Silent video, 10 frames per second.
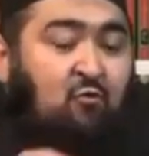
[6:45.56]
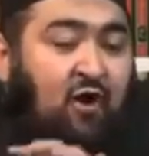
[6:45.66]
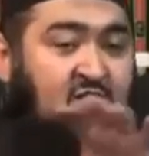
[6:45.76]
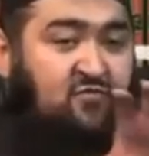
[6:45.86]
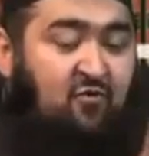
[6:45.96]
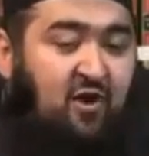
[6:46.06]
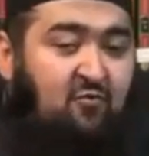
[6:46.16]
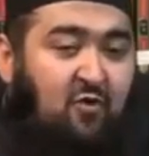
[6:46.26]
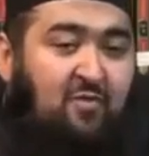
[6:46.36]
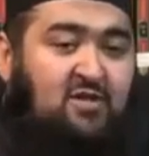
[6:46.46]
Whereas for
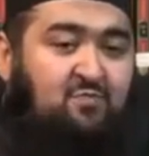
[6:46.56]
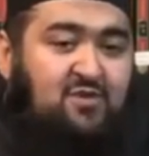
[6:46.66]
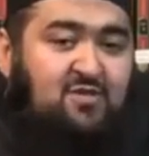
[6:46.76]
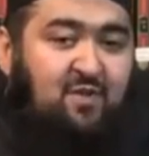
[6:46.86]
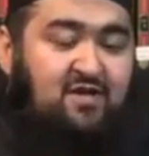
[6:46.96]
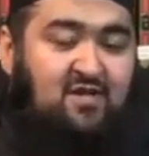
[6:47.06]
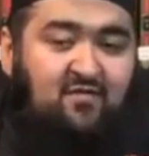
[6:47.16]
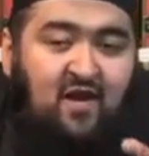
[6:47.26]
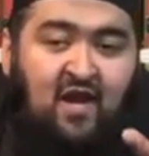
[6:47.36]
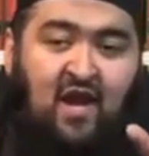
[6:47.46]
a woman's
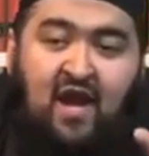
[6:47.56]
perspective,